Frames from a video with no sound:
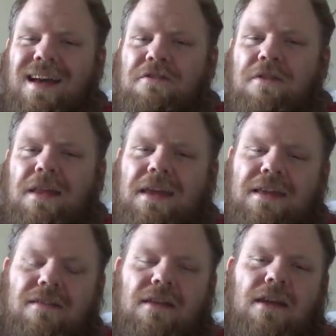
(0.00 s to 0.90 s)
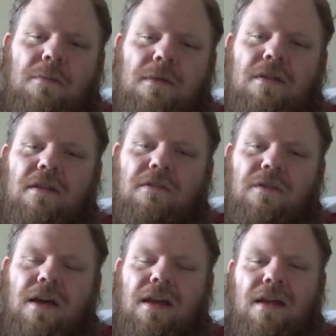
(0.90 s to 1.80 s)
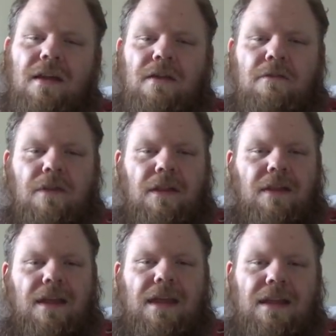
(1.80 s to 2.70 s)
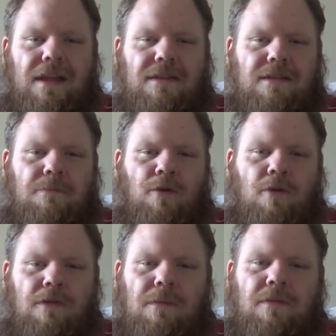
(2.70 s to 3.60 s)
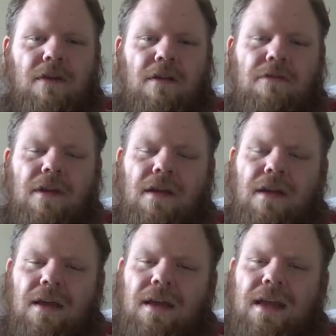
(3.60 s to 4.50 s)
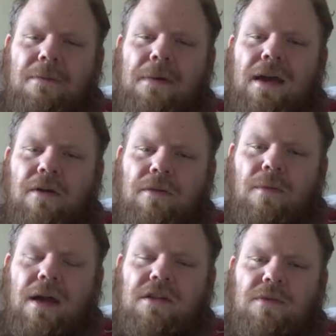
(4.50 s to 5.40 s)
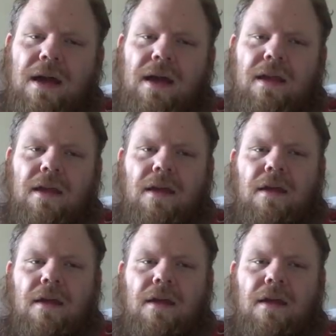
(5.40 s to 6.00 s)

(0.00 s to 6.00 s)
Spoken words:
I feel like he's gonna come into this fight feeling like he needs to prove himself and get back on the right track.